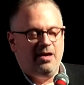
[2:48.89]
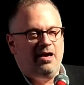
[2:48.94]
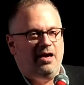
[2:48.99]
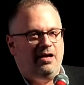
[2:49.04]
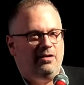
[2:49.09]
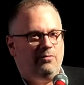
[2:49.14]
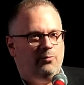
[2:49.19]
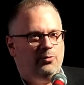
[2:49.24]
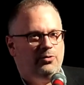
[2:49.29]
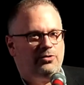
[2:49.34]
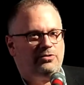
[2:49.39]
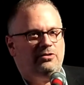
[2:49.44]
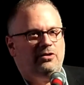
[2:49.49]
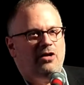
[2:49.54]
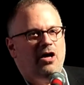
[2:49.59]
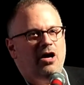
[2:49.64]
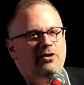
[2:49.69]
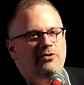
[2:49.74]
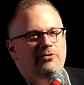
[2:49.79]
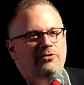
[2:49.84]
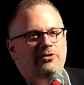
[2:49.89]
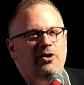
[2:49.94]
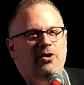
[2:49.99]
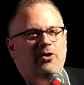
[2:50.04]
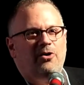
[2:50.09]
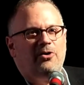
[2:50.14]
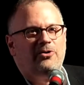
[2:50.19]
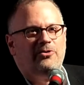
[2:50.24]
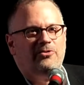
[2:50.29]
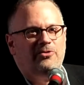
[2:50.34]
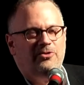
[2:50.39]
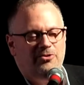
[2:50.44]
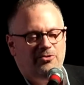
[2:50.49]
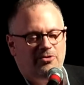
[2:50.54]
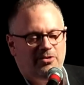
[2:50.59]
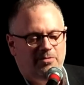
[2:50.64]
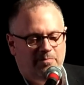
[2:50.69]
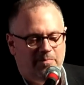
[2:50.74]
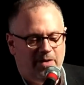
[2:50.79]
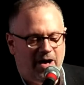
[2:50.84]
and worked longer and harder than you
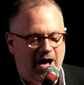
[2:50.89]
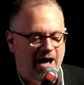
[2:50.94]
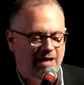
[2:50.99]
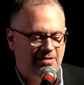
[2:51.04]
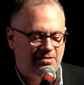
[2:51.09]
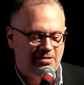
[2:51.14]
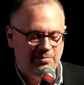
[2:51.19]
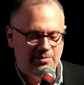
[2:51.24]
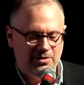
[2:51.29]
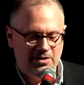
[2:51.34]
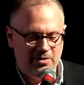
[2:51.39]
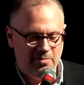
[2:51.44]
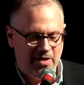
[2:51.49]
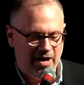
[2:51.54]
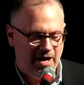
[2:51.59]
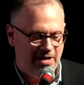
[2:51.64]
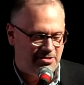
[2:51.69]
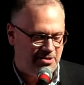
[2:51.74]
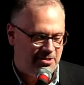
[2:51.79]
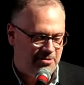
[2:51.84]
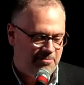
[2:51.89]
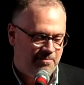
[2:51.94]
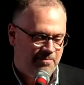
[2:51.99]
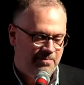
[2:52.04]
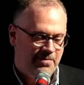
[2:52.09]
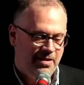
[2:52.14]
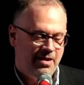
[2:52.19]
can possibly imagine